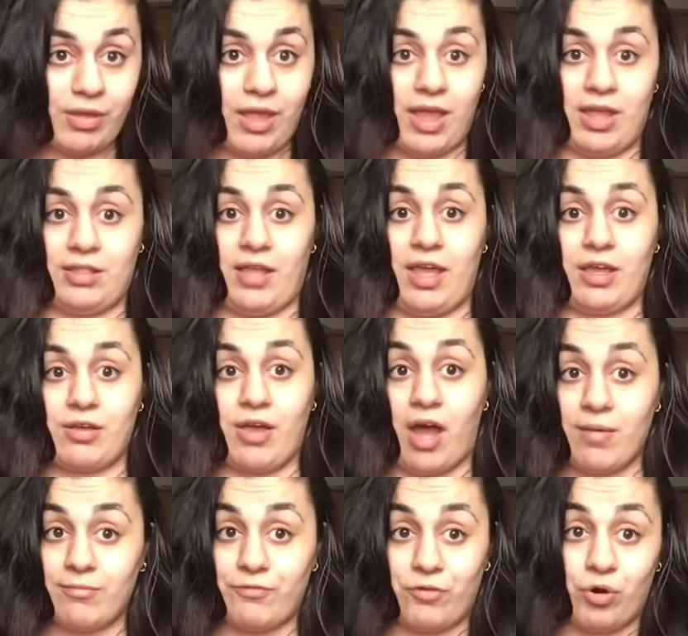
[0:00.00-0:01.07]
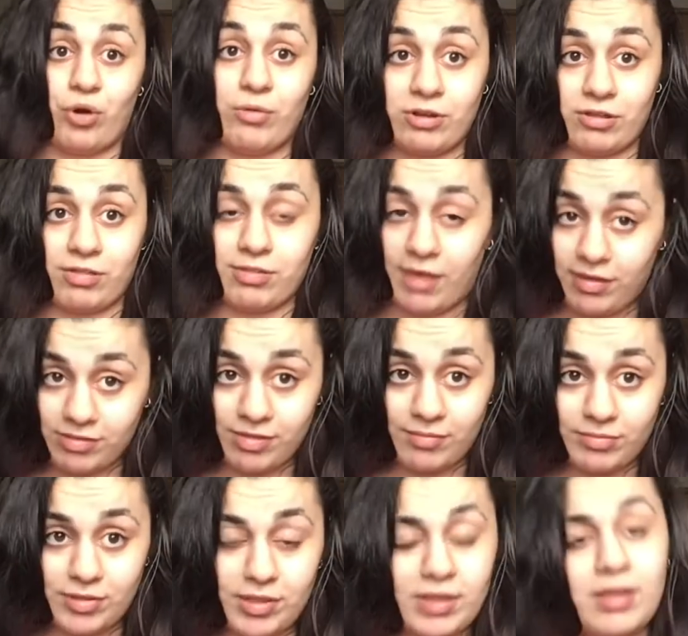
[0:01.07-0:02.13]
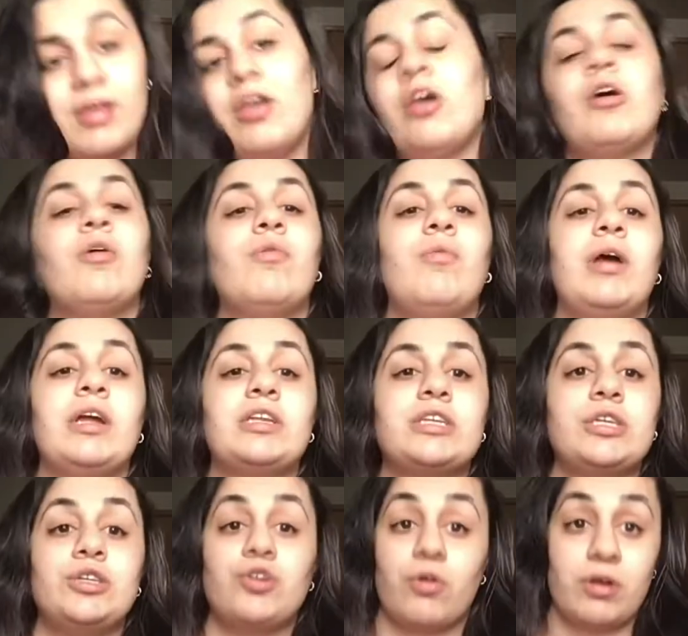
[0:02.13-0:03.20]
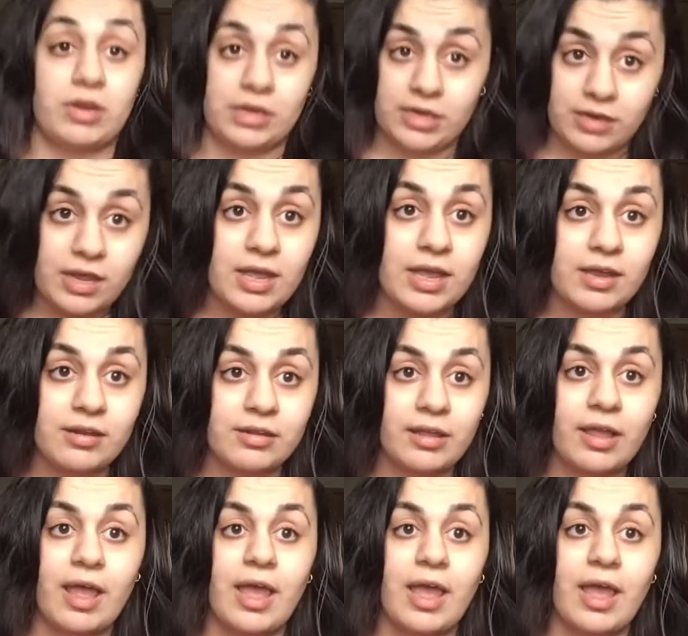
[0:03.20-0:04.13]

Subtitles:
and, like, come forward and say something, which Jordyn did.